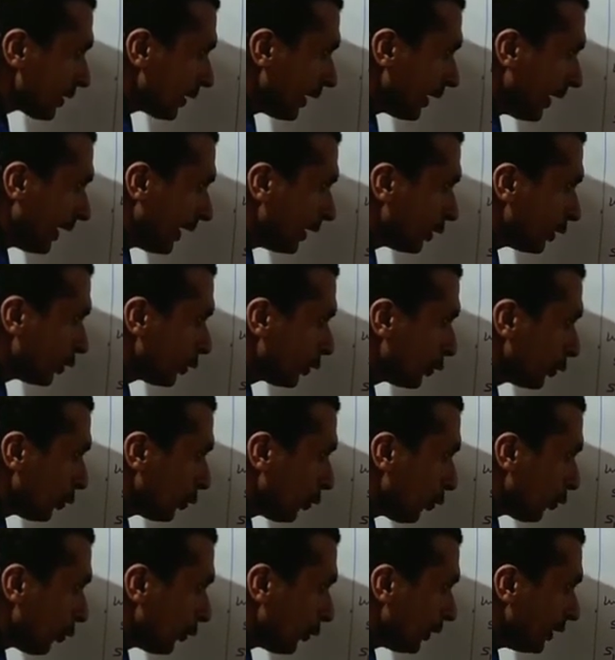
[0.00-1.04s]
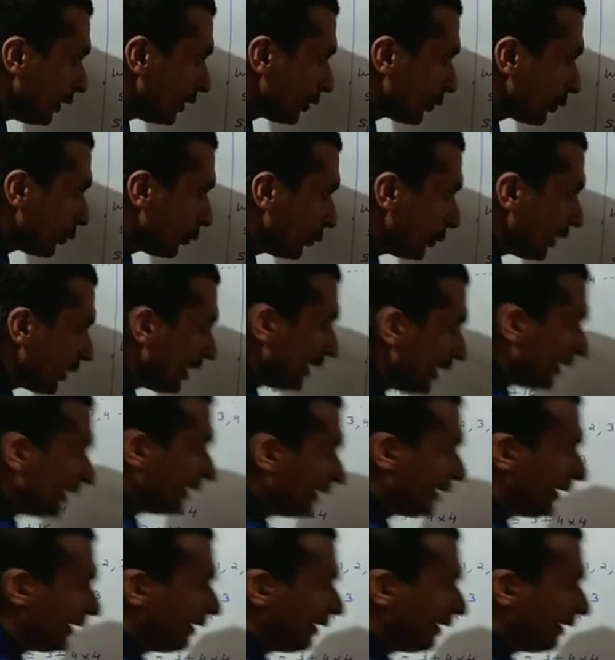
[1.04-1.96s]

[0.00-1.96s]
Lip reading: and 2 into a,